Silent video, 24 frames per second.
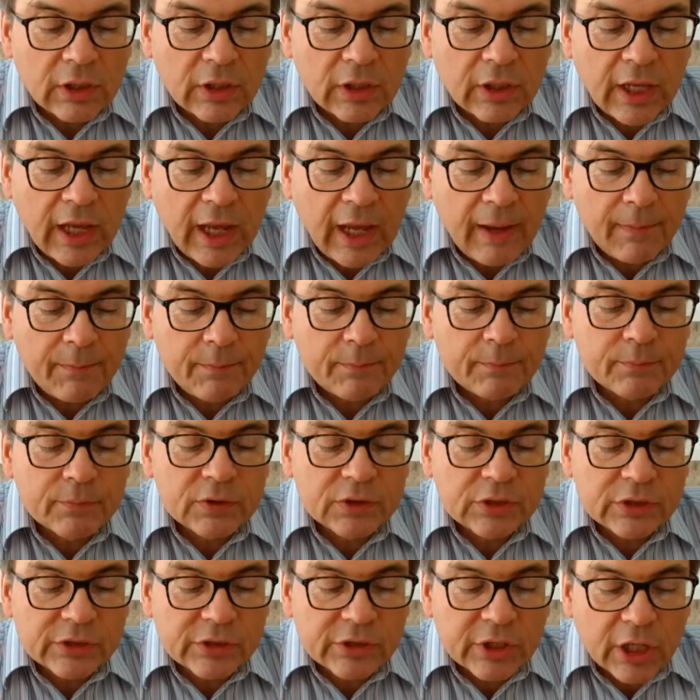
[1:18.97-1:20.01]

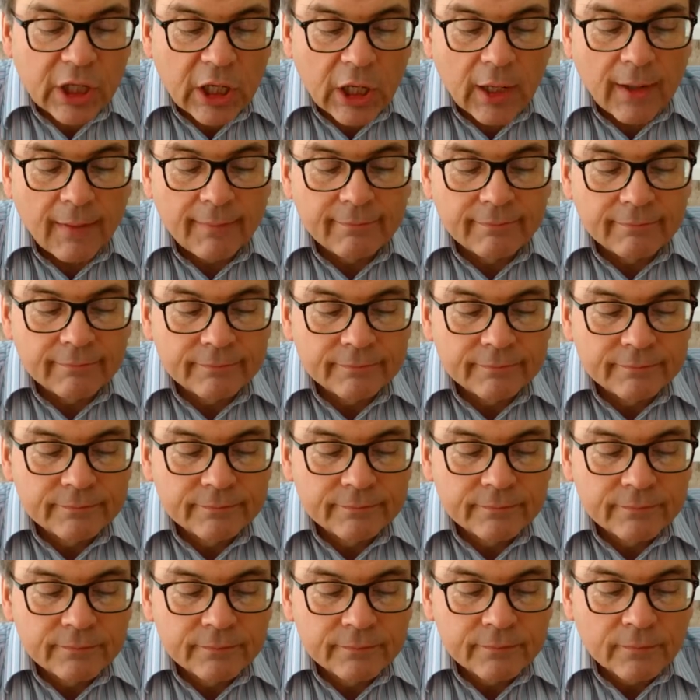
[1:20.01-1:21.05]
Capsicum.
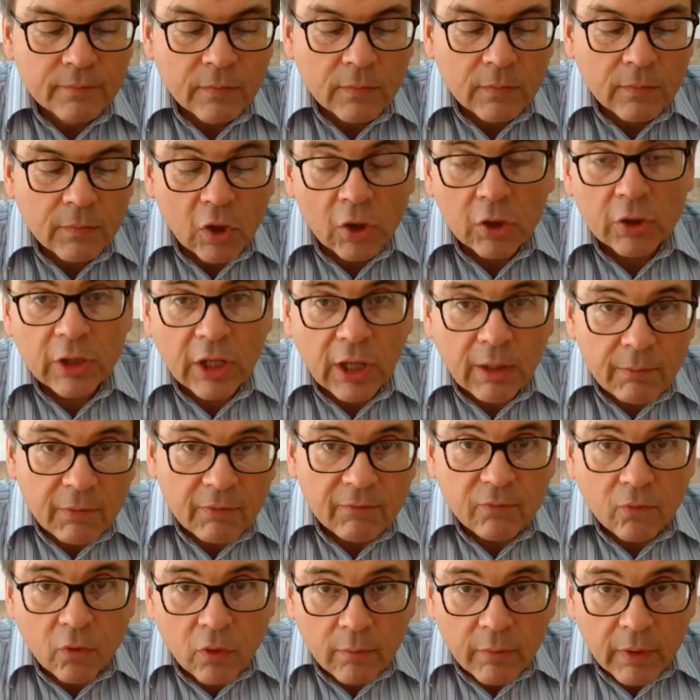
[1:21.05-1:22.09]
Heard that
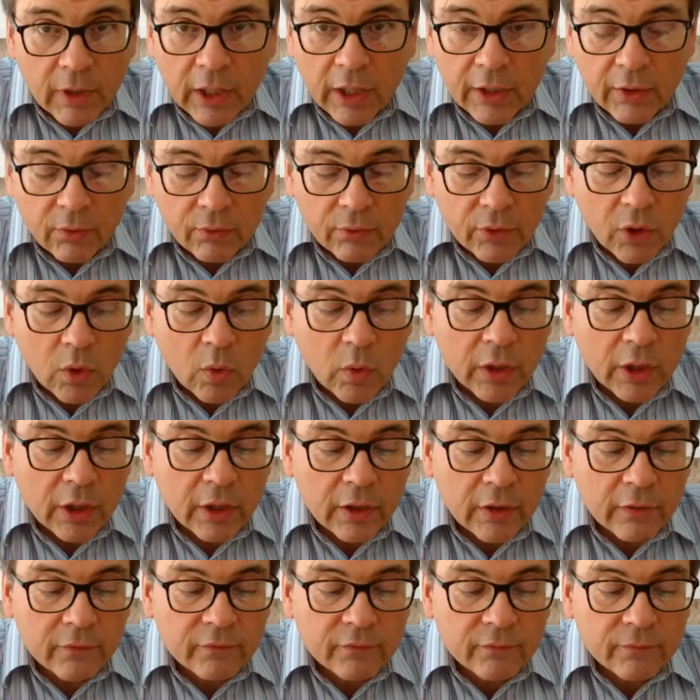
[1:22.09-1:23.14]
before, but I don't know what it
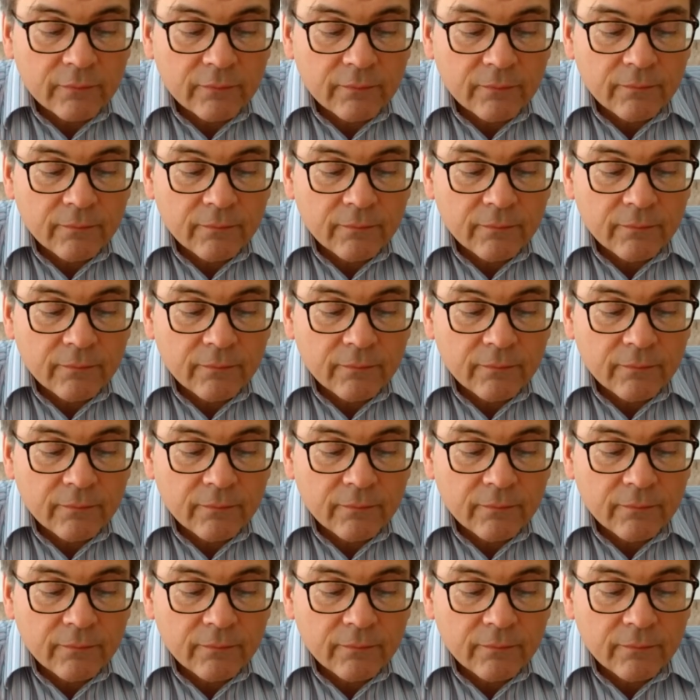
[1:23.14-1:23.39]
is.